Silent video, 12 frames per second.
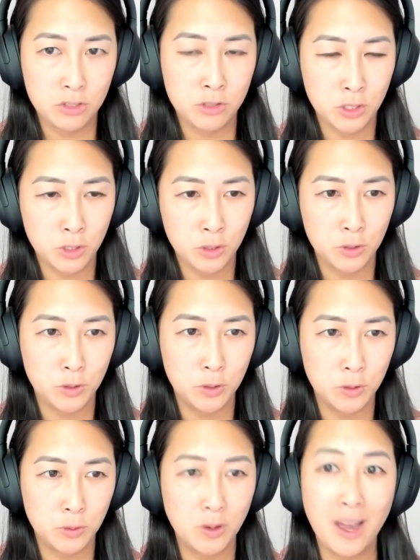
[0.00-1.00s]

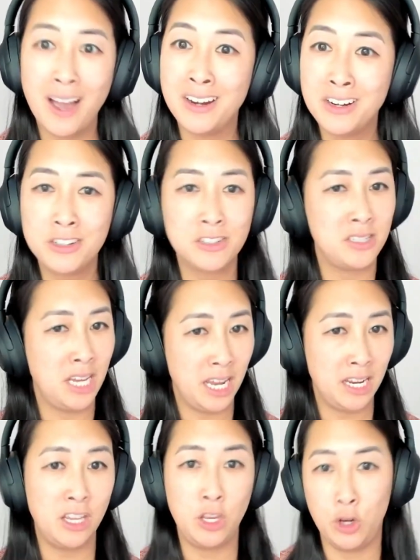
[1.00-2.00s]
to
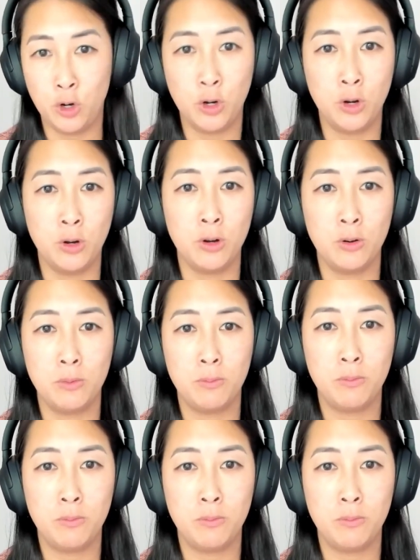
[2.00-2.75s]
understanding your